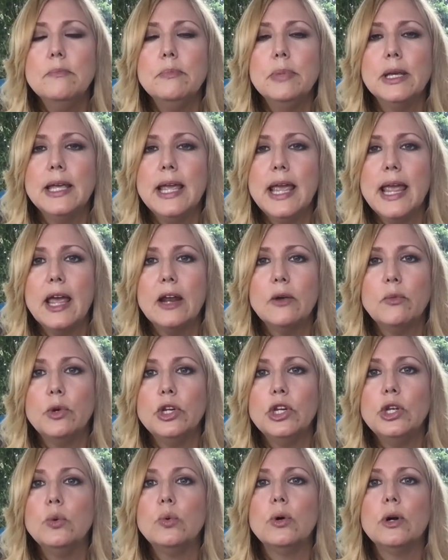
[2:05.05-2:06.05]
began
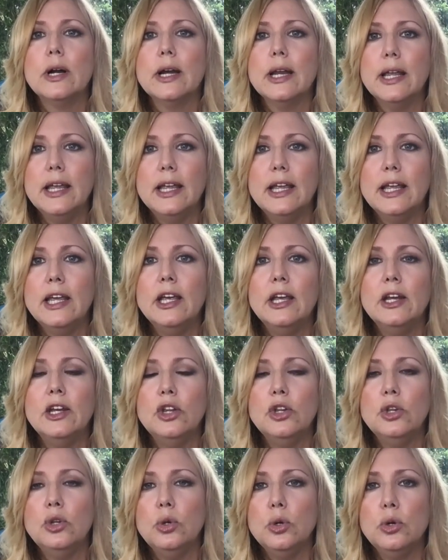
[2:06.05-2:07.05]
when you were in
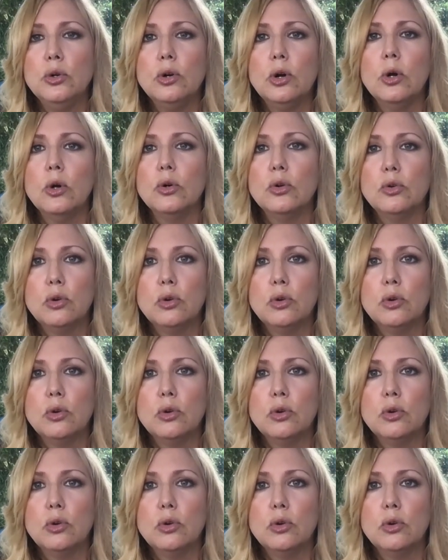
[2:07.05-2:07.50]
utero,